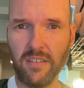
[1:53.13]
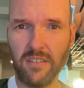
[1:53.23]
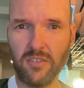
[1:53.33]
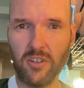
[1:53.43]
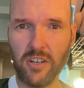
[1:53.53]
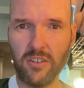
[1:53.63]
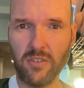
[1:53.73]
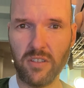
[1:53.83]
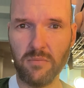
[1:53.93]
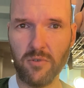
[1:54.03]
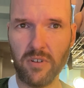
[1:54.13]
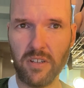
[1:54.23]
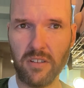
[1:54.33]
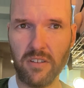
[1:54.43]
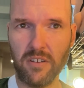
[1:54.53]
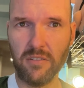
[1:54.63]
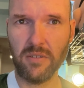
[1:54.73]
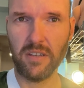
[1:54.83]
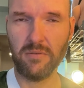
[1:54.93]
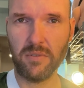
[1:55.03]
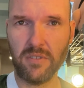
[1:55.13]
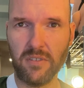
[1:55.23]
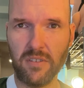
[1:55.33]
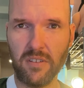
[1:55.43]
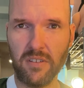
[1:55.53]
starting to drink in the morning, that was